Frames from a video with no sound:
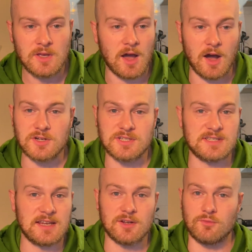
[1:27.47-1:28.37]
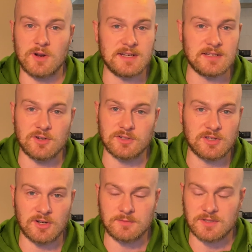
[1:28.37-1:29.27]
Argentina really did not
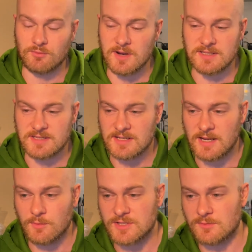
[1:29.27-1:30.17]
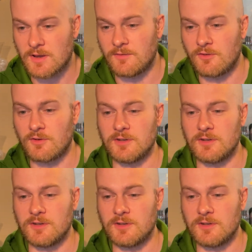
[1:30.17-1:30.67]
turn up to the races today whatsoever,